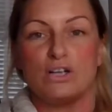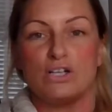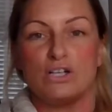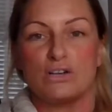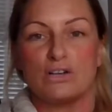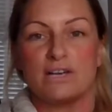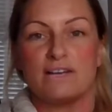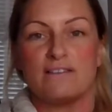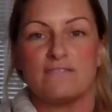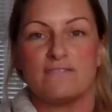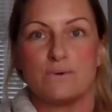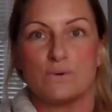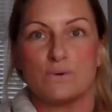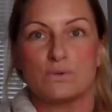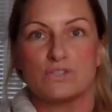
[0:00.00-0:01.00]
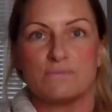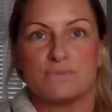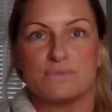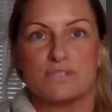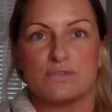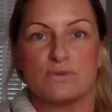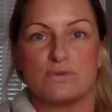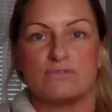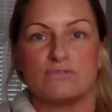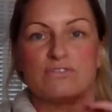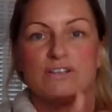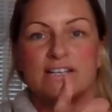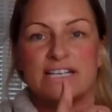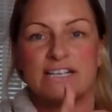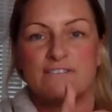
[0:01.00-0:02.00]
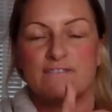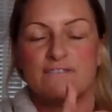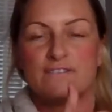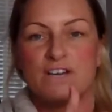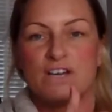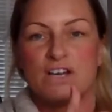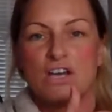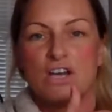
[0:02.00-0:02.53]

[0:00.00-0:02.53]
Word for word: are looking for some sort of relief